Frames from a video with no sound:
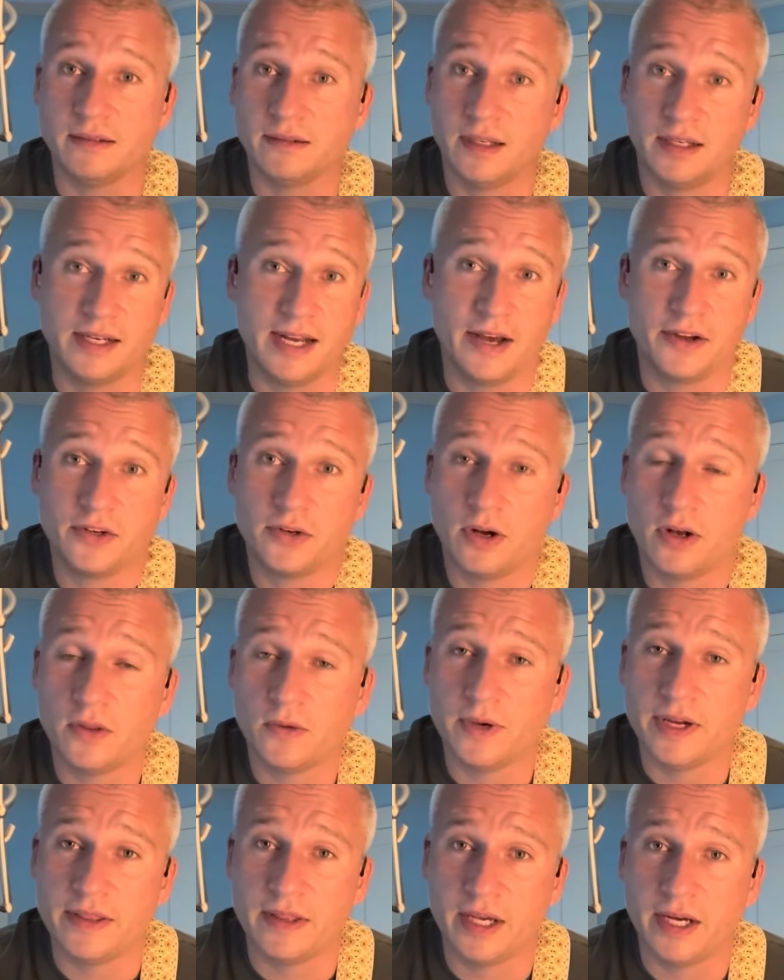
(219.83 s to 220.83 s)
Now you're all the
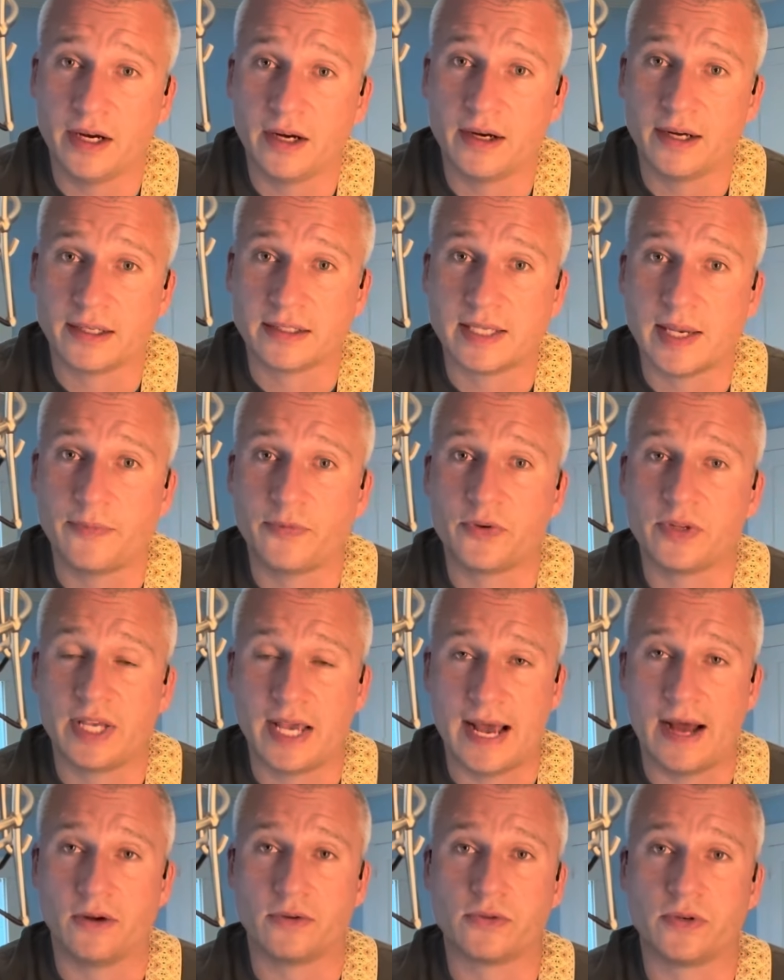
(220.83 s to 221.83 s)
way there except for the
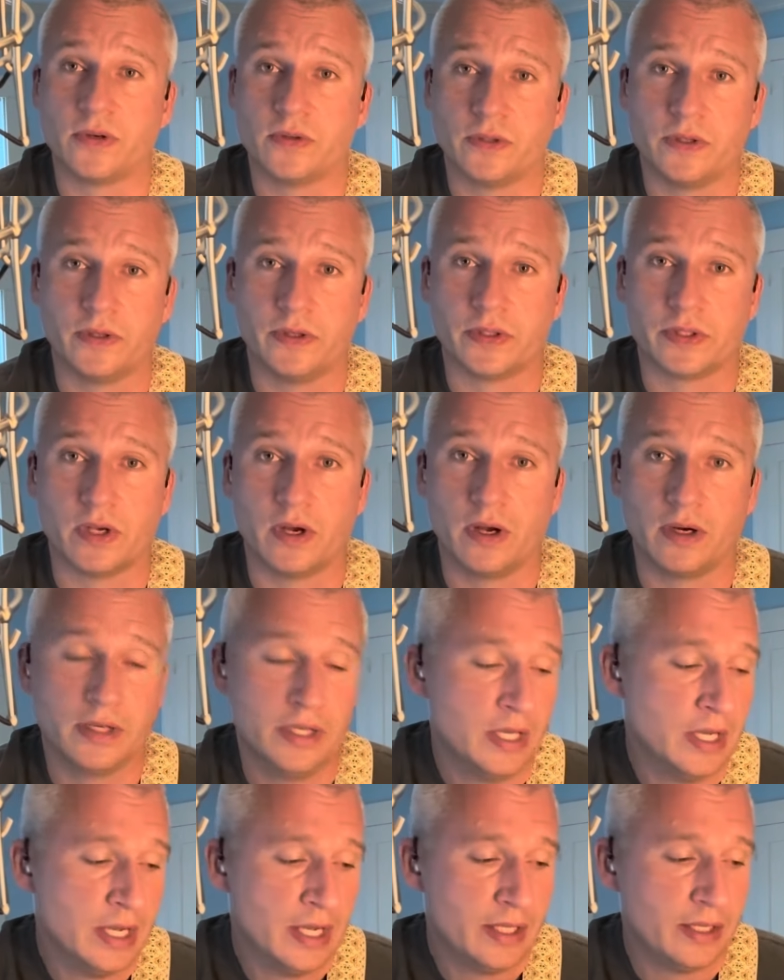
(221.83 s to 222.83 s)
outro to the song.
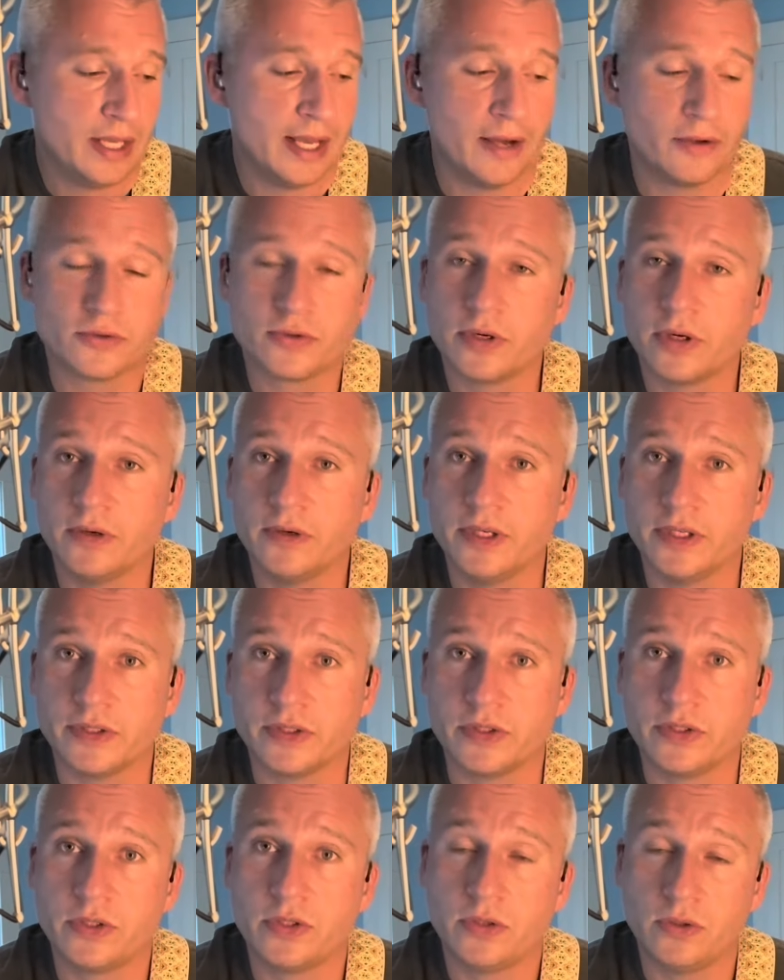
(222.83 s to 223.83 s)
The outro
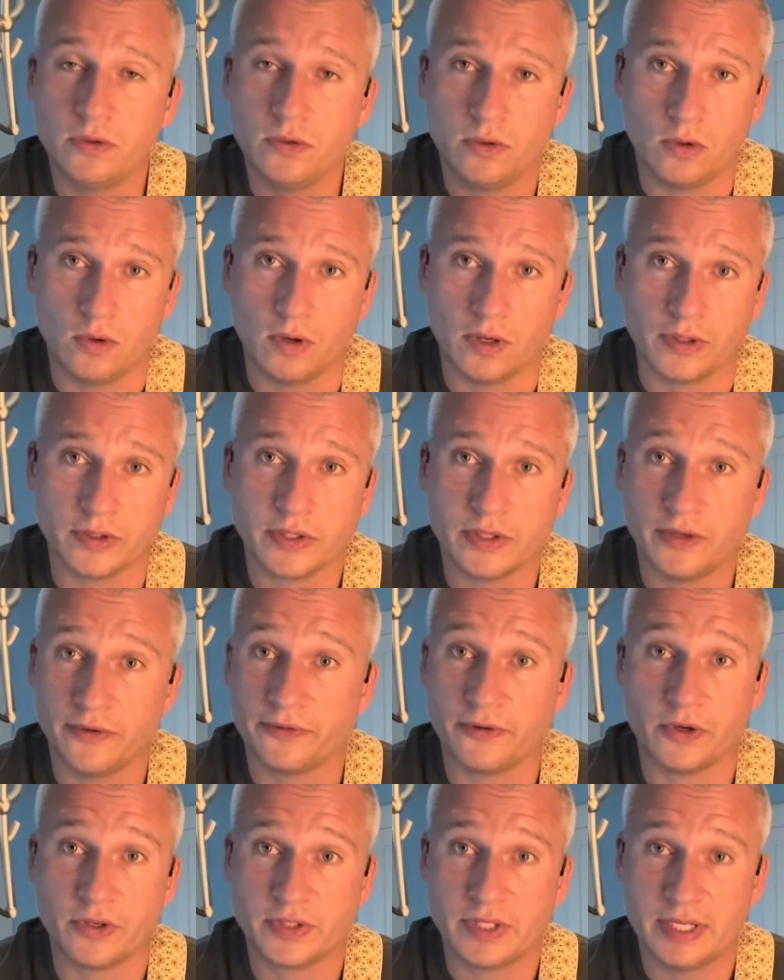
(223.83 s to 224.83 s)
is 2 chords. The
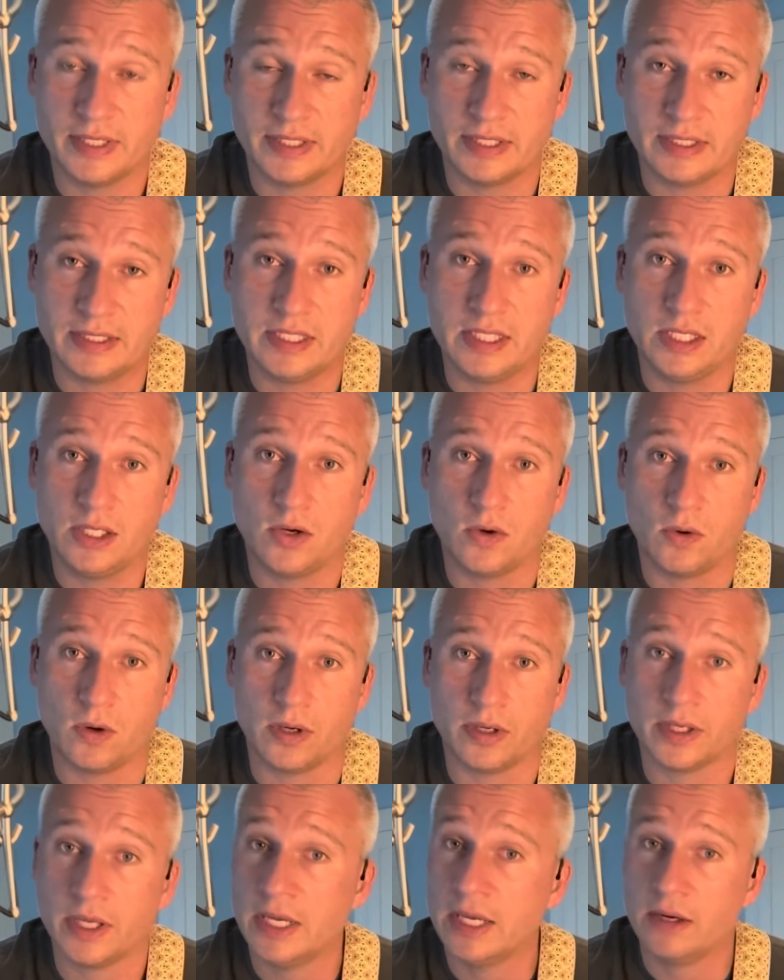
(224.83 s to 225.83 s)
first is a D
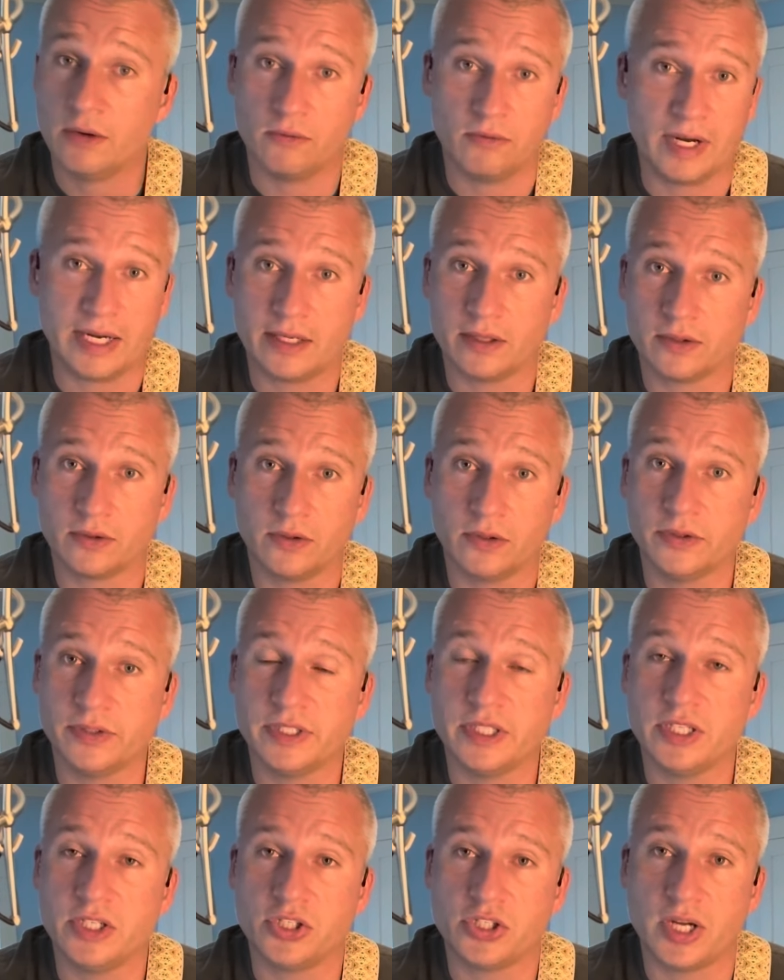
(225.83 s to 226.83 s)
chord, regular old
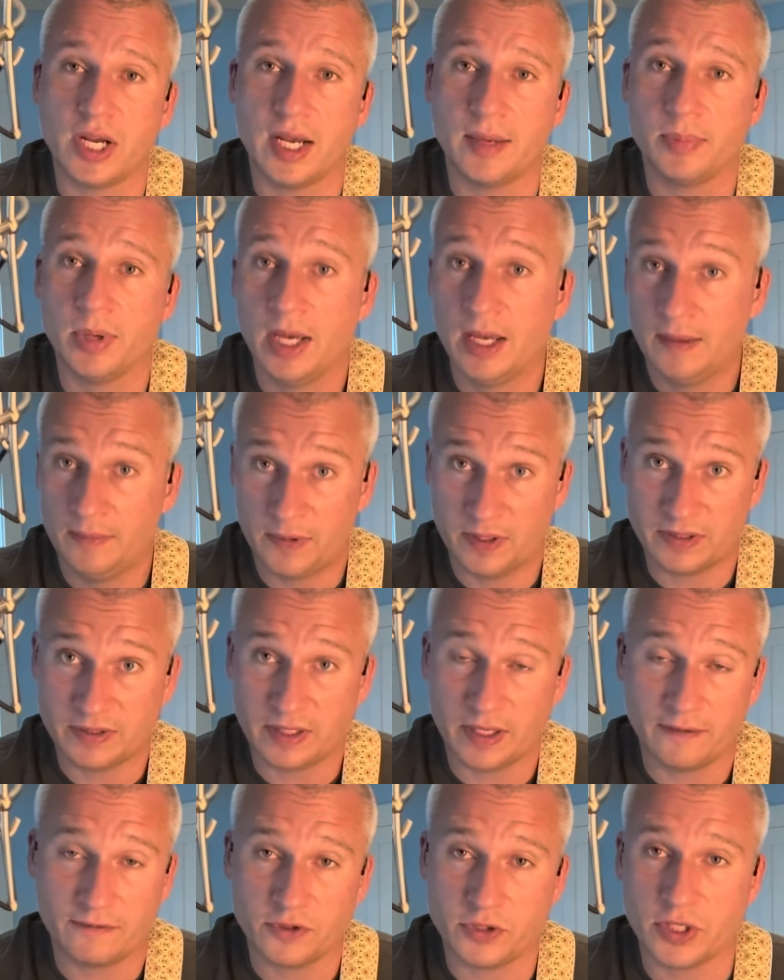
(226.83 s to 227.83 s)
D shape, but
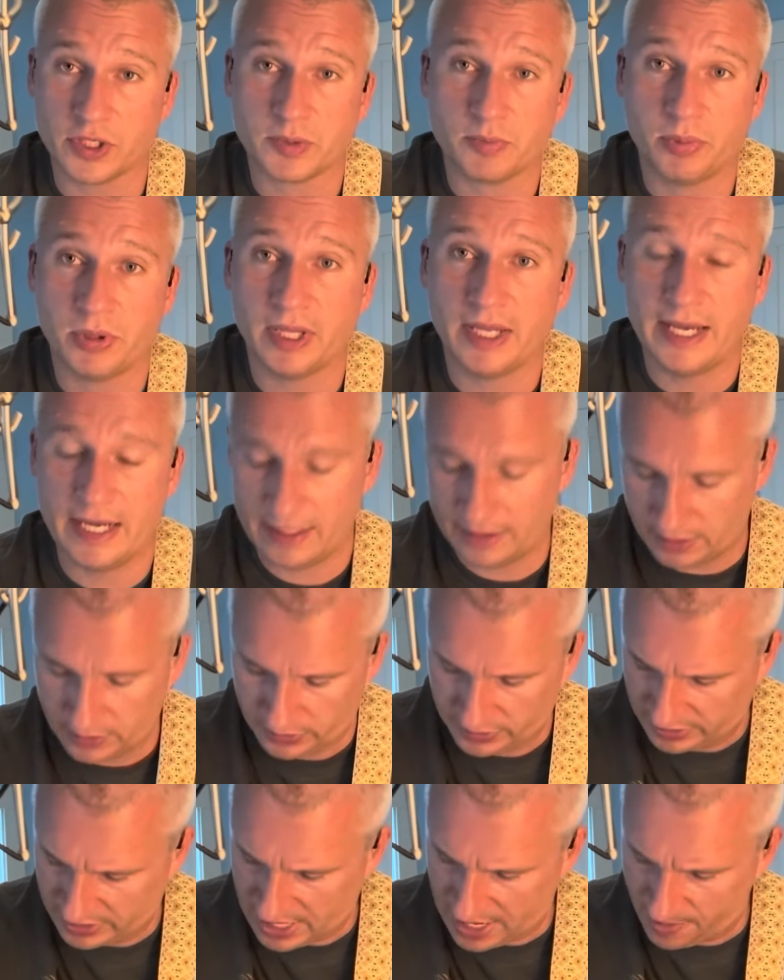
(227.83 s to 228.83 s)
instead of just playing
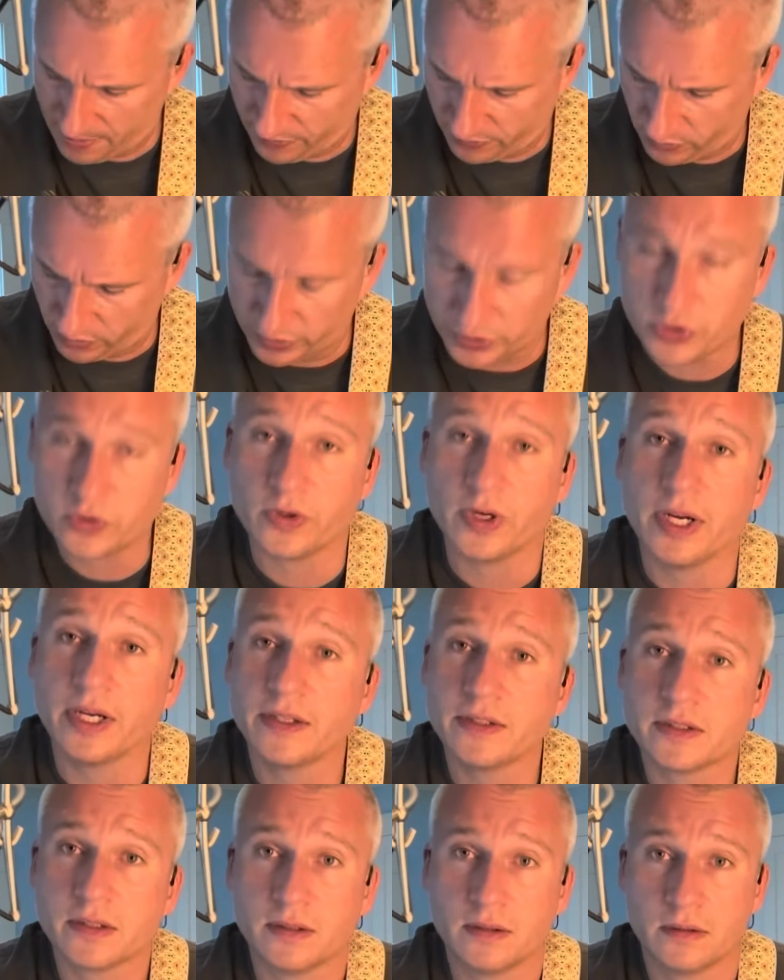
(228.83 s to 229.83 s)
those top 4
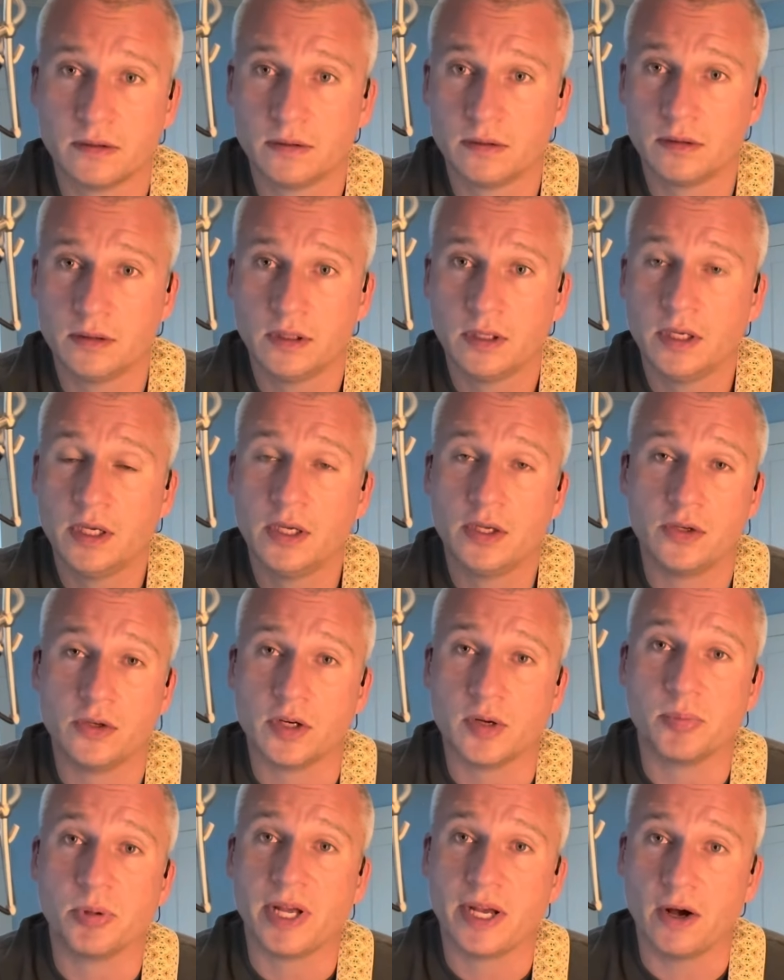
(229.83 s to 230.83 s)
strings, you're
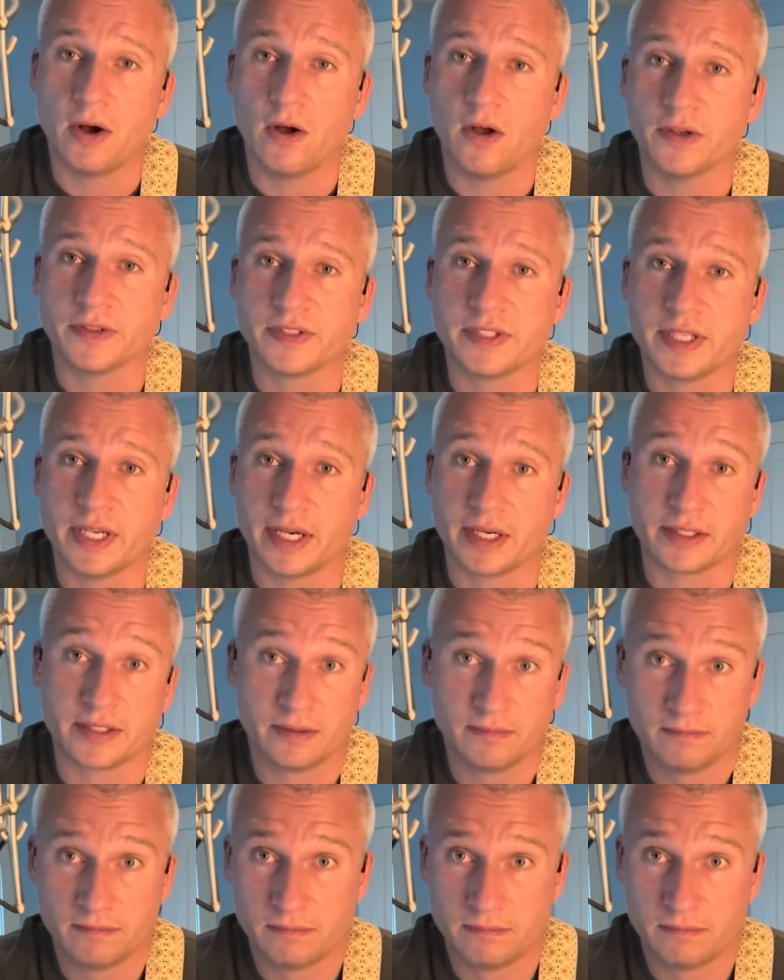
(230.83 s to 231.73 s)
gonna play all 6.